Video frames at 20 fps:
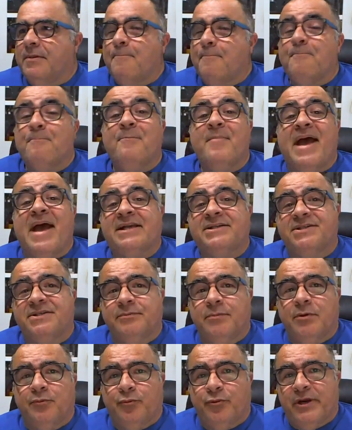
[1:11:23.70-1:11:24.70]

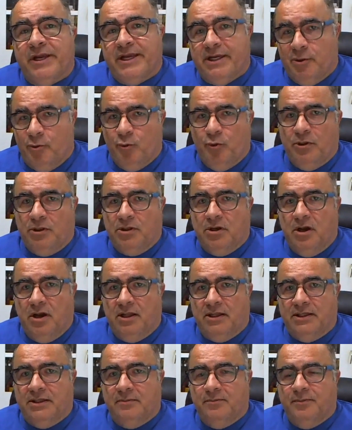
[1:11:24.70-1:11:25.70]
maximum rate, we'll
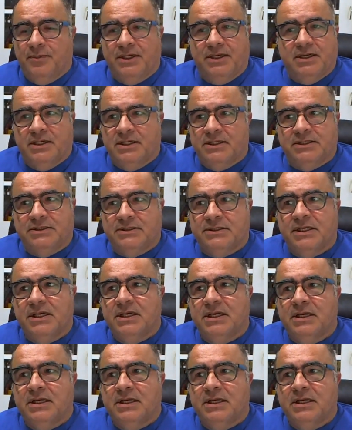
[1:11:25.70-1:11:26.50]
call it, because,